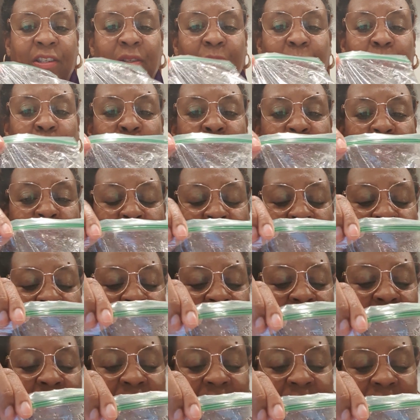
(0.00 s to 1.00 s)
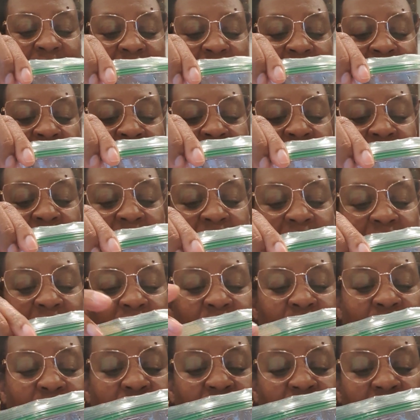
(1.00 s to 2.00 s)
smoothie bags, I
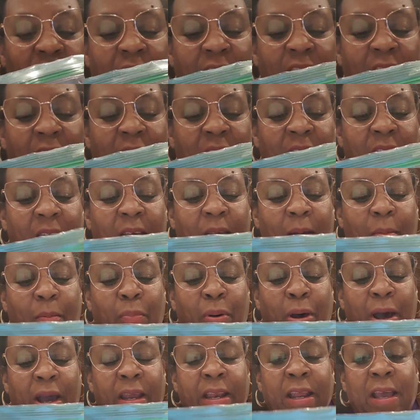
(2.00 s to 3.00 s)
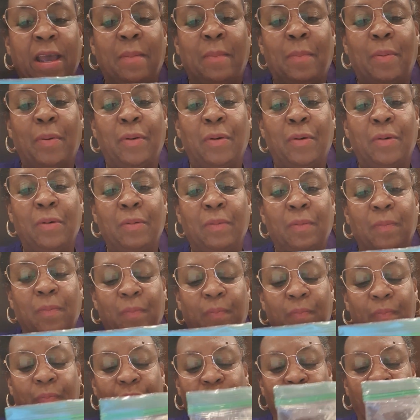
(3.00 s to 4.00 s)
have pineapple,
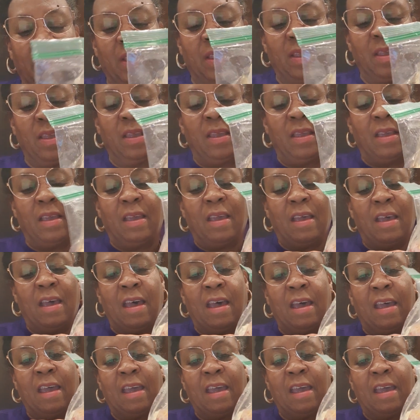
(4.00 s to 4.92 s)
I